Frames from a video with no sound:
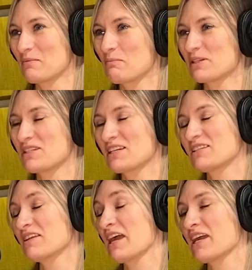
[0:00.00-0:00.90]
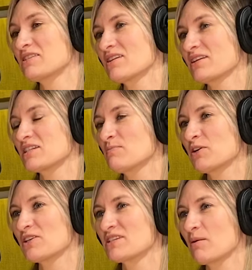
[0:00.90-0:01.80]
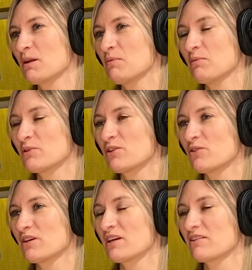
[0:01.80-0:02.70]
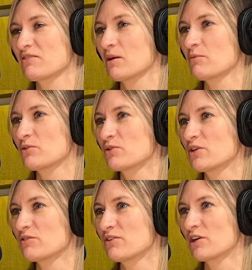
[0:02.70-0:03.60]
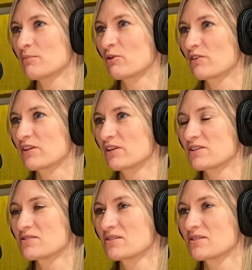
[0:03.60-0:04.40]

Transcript: but to get the hands-on experience, how many people do you think have come through your farm over the years?